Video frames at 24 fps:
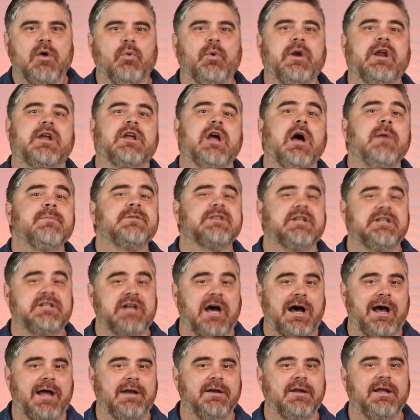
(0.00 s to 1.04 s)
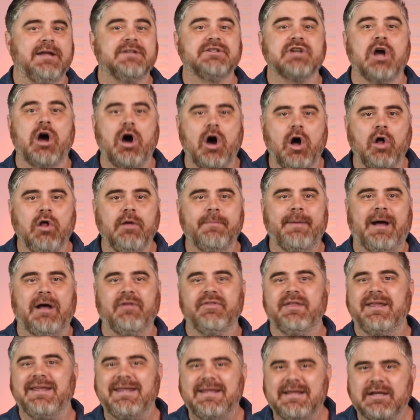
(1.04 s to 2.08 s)
When it comes to DOT, it's all
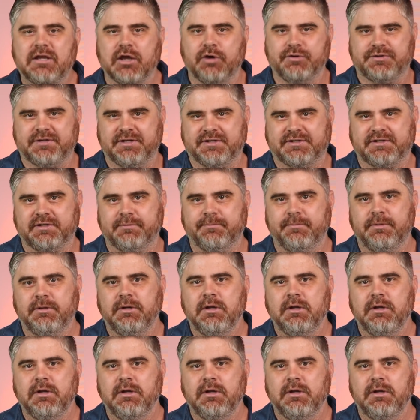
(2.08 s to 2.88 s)
about the ecosystem.